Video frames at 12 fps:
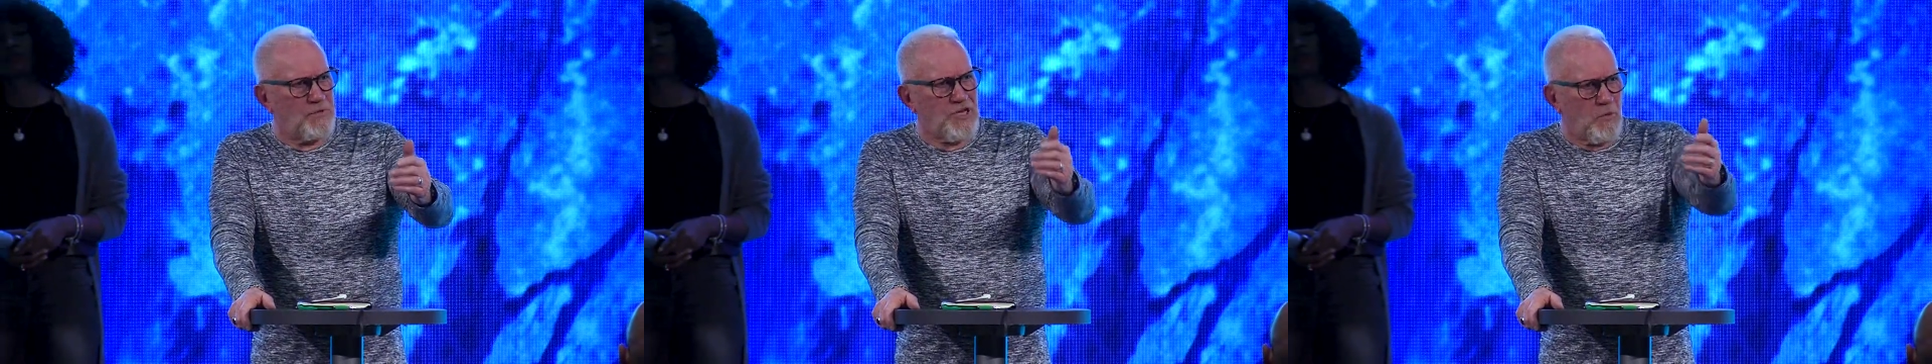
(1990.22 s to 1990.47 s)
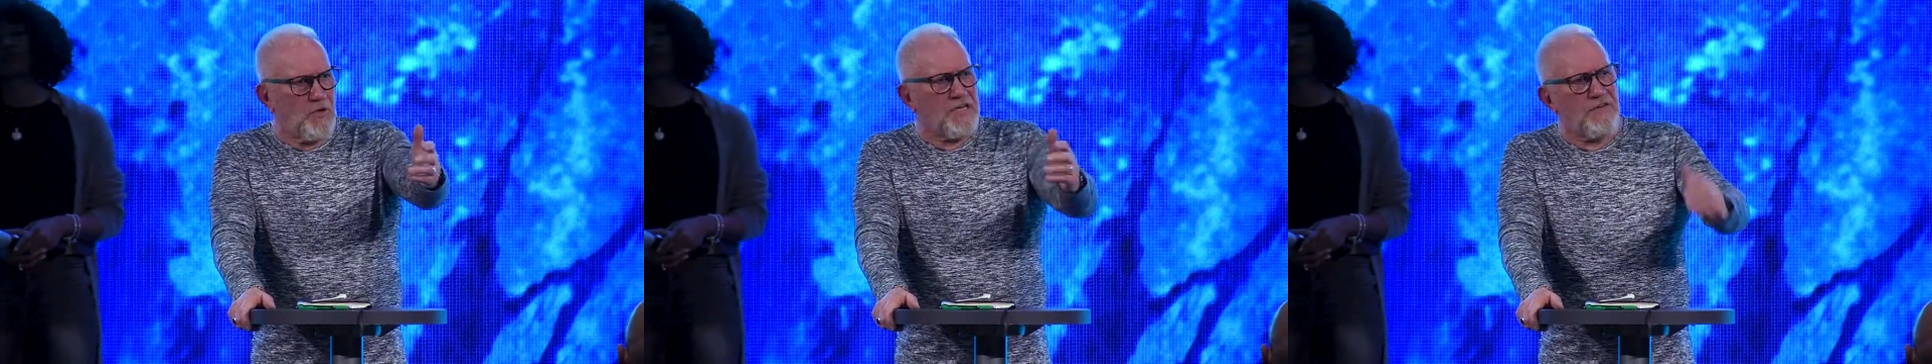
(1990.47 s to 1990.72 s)
When
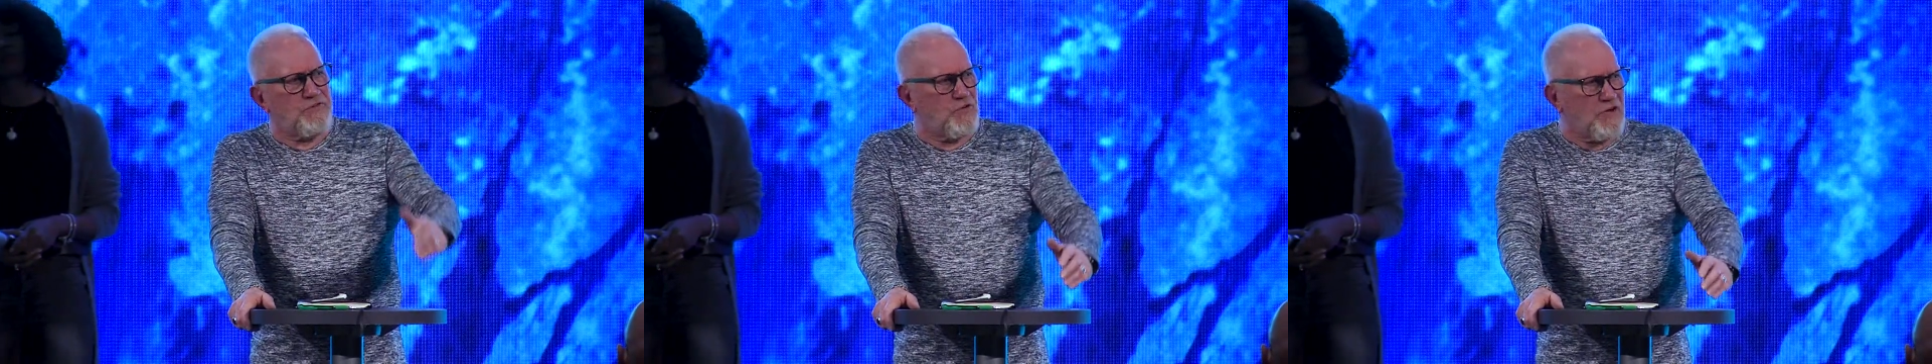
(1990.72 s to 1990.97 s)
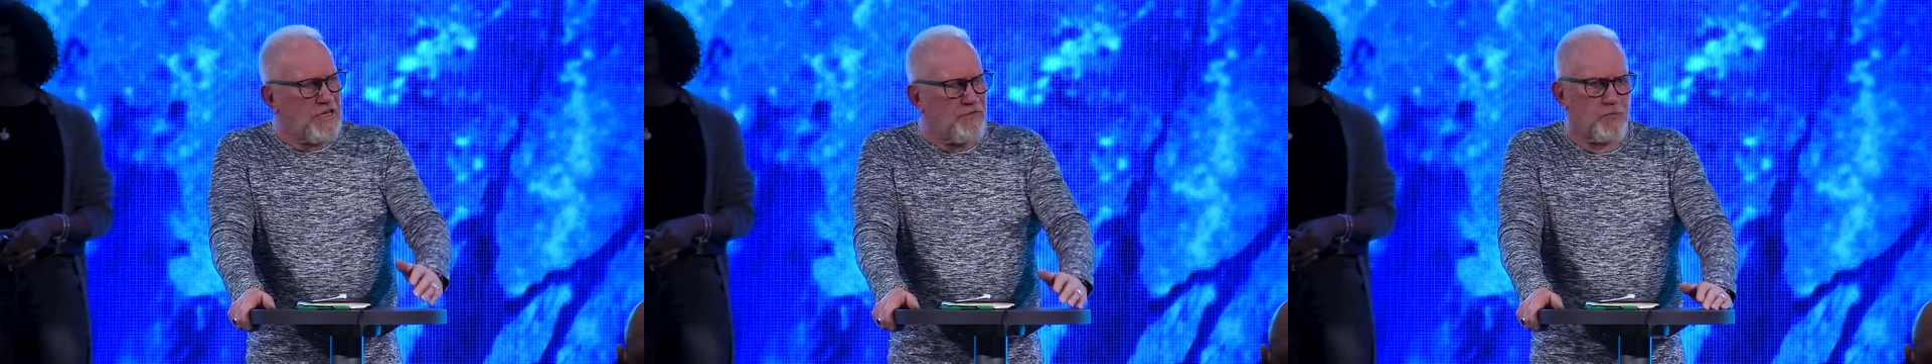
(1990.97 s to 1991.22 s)
someone
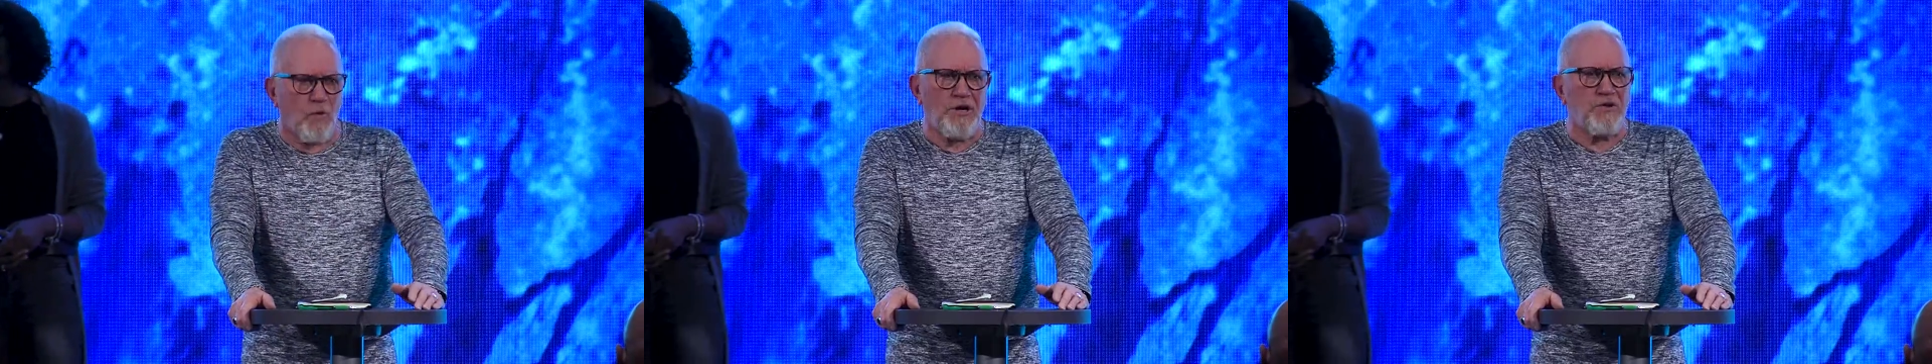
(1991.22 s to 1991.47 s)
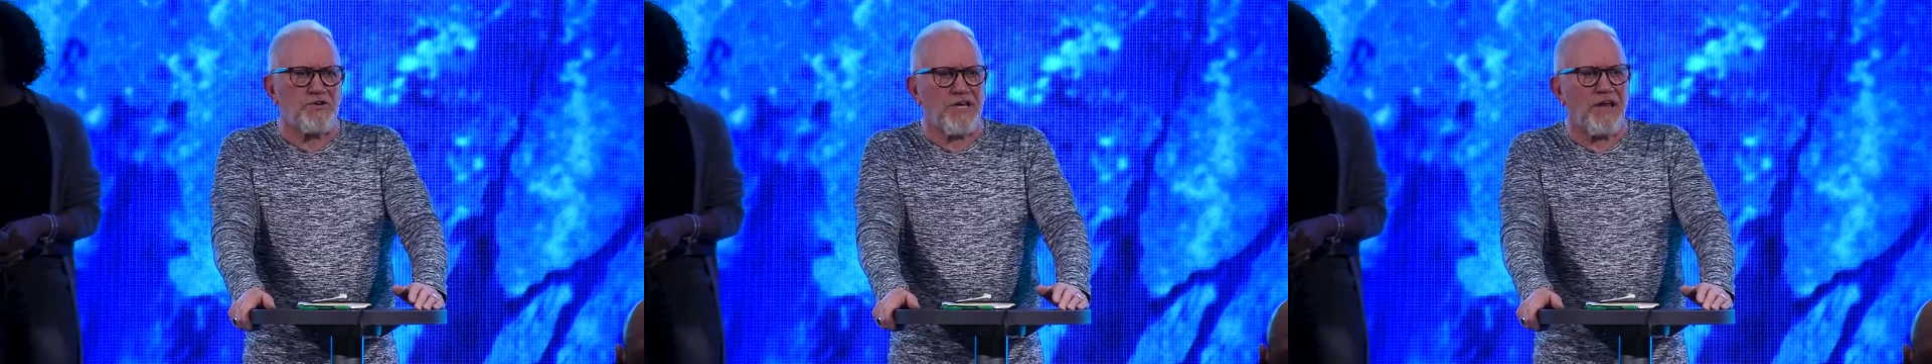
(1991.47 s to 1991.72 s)
gives you a gift,
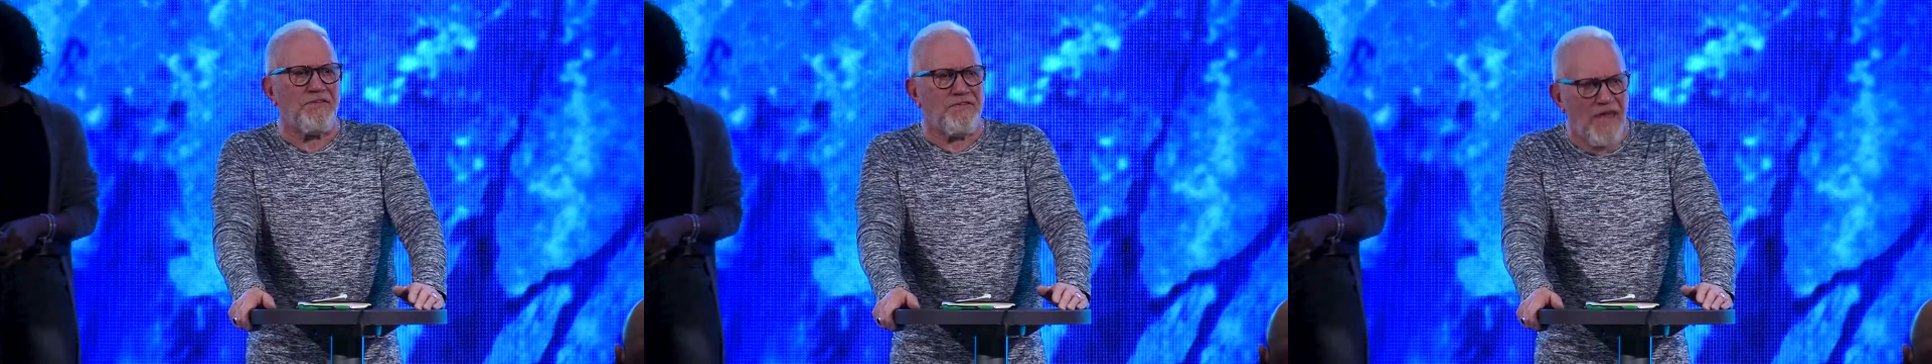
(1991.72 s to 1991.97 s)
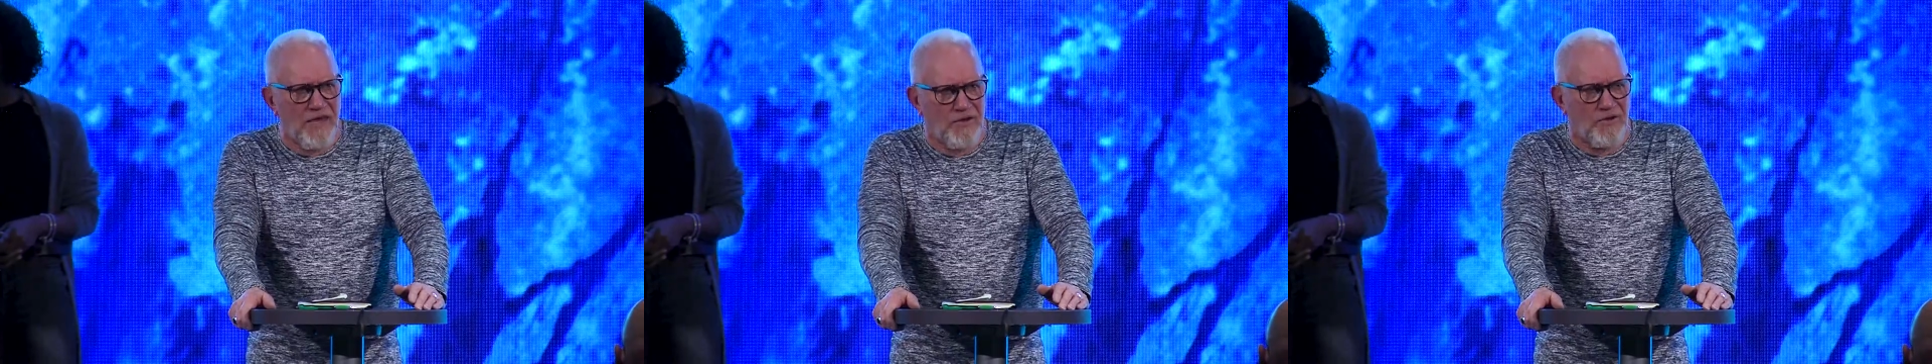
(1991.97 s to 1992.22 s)
what do you say?
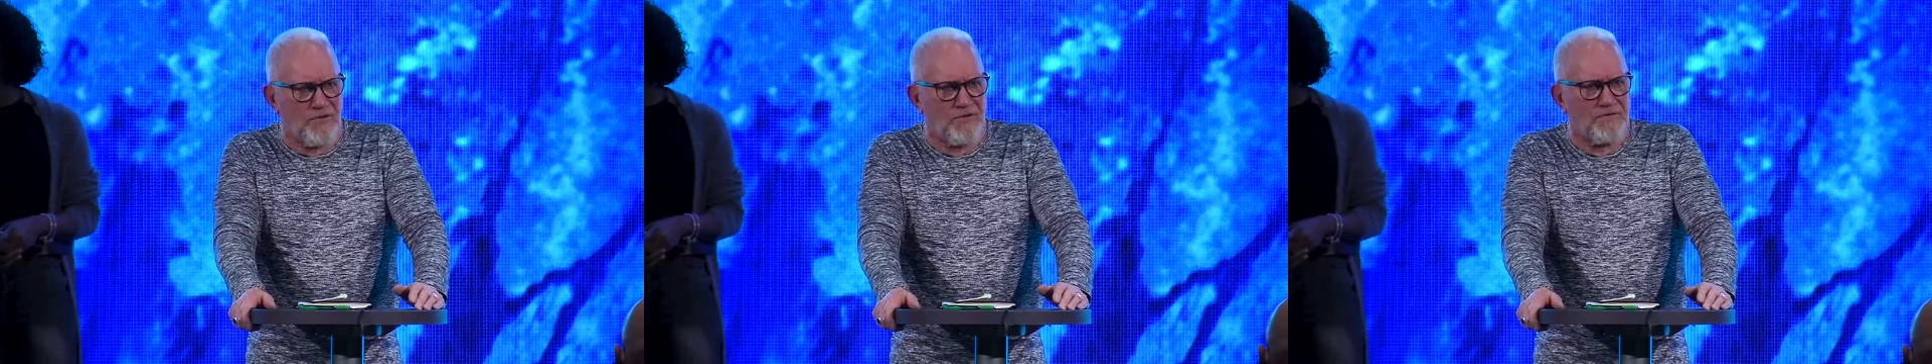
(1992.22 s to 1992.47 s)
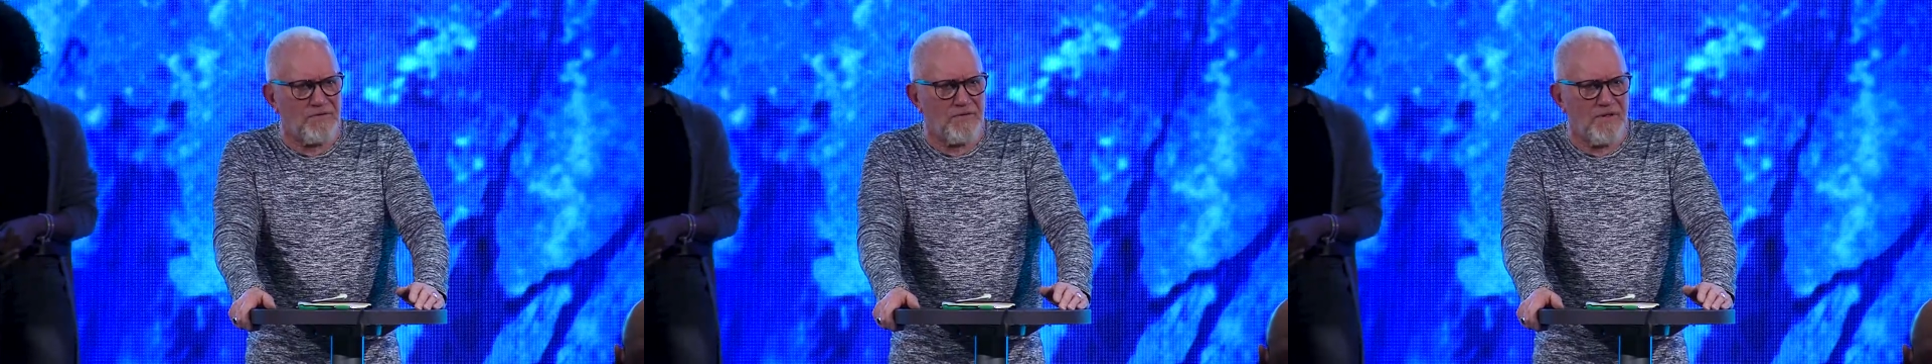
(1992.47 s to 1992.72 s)
Thank you.